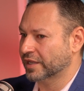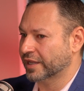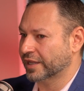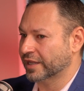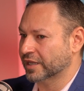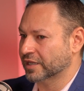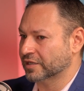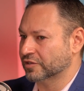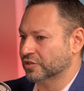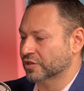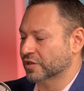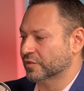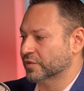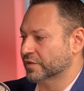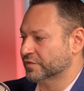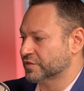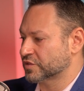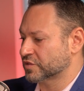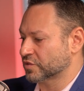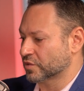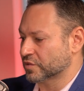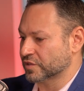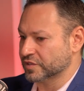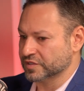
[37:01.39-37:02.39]
And we have
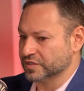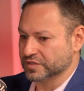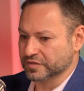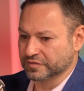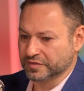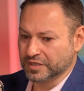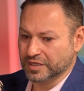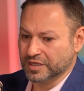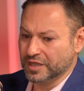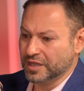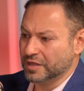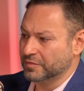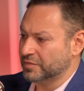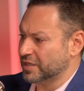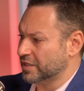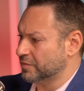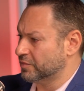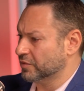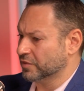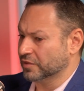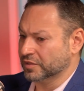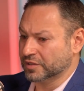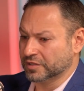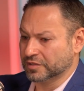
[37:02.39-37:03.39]
stories of
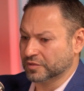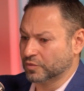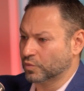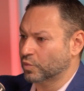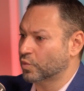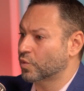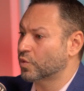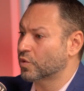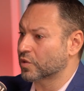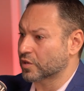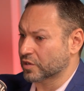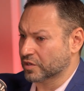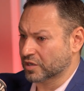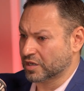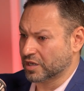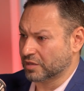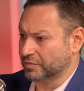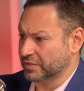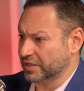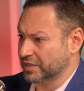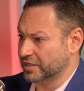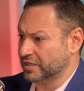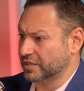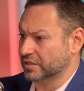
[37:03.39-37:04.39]
people in a war
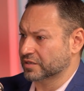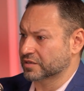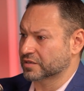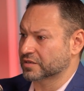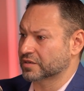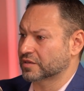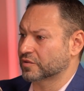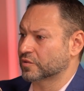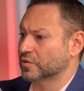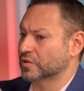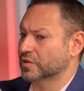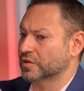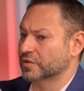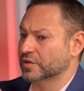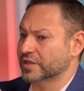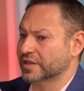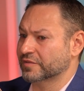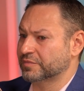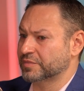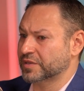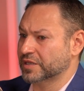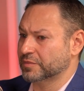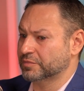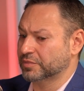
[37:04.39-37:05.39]
coming here, or you
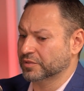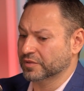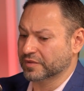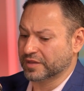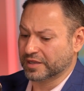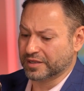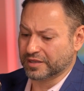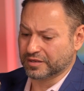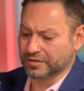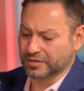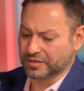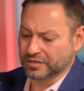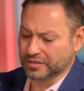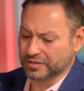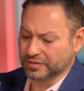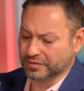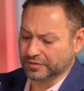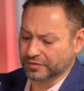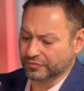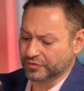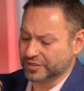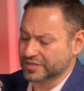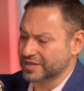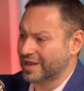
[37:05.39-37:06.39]
have people that
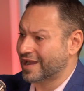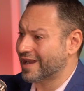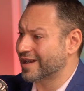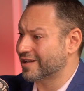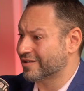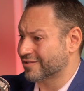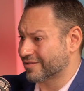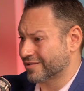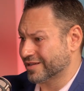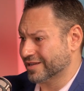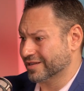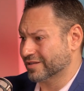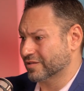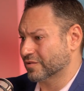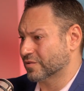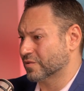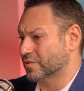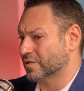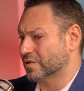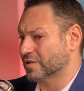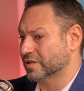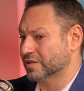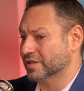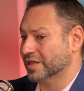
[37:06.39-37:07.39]
are retiring,
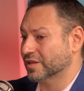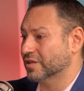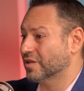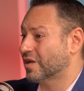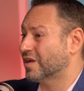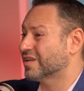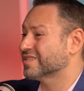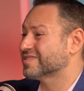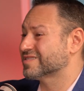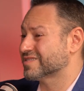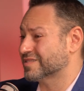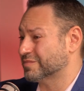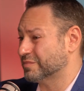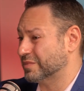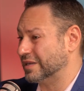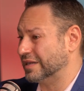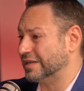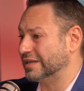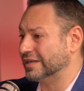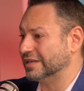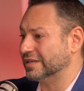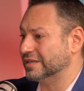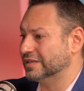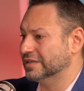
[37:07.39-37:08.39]
or they lost
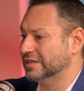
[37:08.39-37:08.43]
somebody.